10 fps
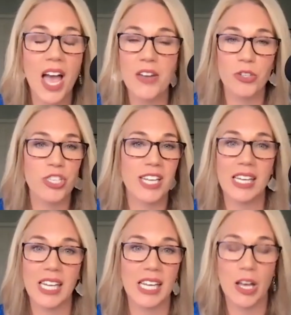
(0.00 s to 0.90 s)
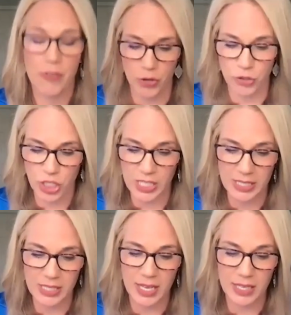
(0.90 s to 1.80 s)
understanding of who
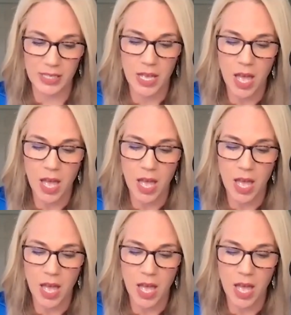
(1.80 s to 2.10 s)
Jesus is.